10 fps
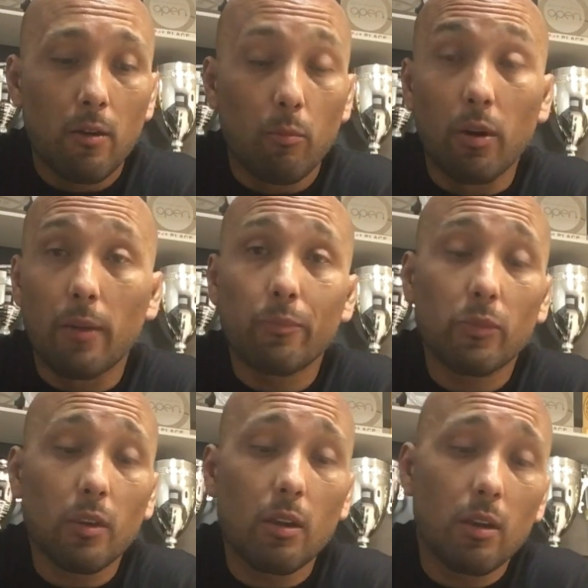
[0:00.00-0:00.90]

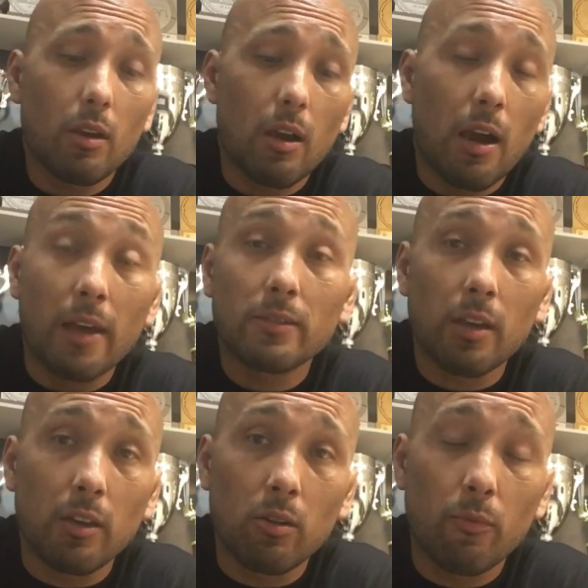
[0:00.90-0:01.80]
But I
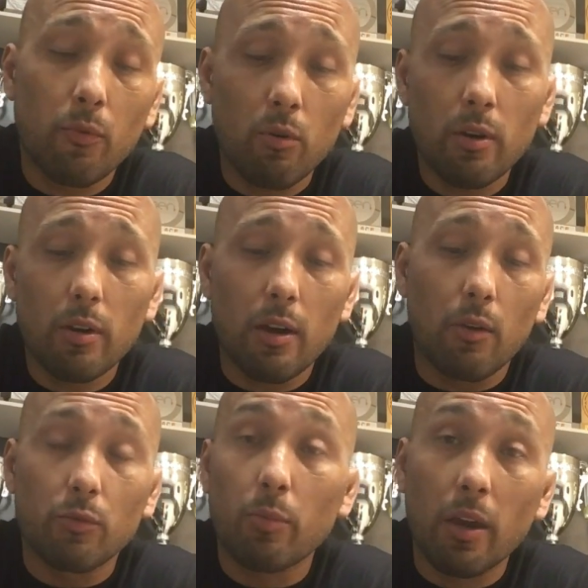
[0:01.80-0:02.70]
signed up for it. I
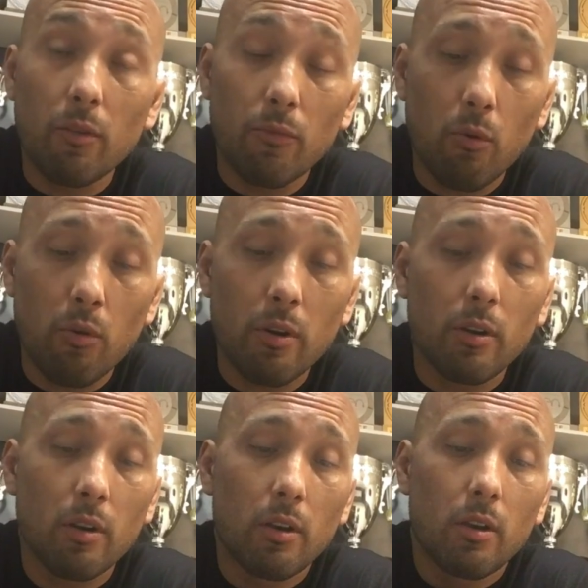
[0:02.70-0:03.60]
was paying for it.
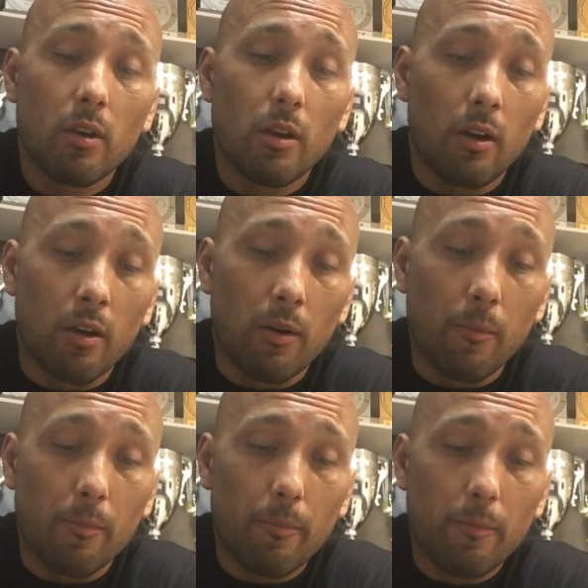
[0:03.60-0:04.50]

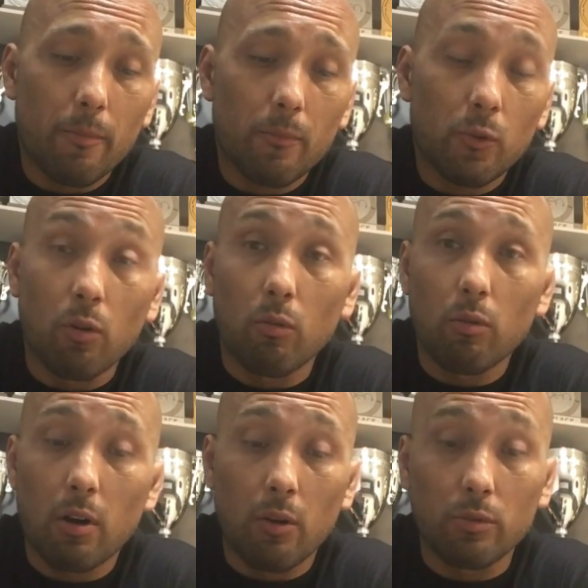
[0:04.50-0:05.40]

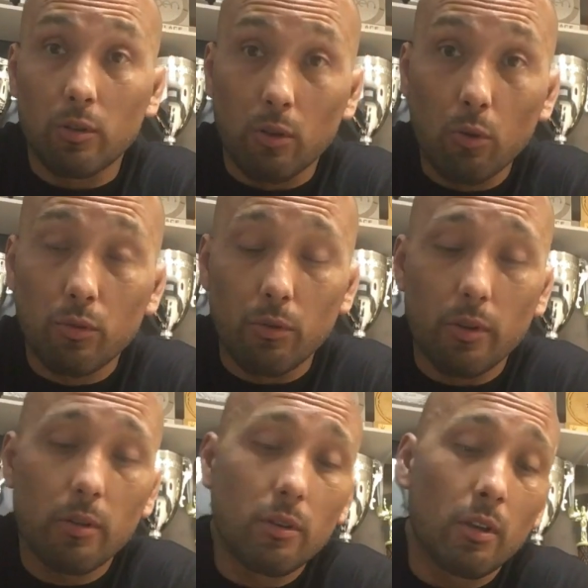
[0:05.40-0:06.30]
So I was gonna go to it.